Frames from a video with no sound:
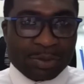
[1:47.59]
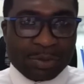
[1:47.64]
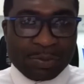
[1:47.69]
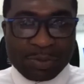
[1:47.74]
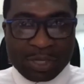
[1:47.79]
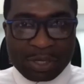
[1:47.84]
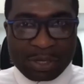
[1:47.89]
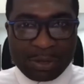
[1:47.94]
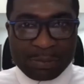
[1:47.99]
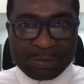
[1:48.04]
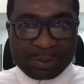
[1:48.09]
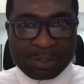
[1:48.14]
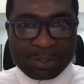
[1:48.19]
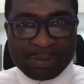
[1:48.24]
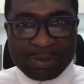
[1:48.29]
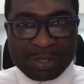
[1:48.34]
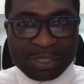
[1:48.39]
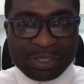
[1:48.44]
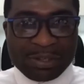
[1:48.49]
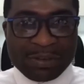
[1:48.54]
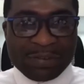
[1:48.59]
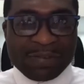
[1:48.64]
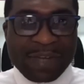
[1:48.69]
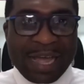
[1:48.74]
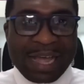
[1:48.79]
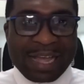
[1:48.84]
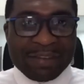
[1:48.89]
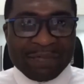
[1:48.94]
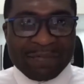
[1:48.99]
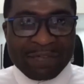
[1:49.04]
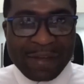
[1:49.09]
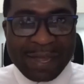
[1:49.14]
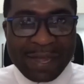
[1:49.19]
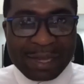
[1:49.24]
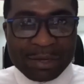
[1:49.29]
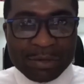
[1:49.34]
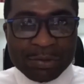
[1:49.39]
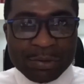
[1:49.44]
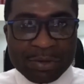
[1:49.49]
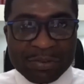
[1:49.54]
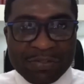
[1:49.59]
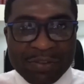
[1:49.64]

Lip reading: to become somebody of high value,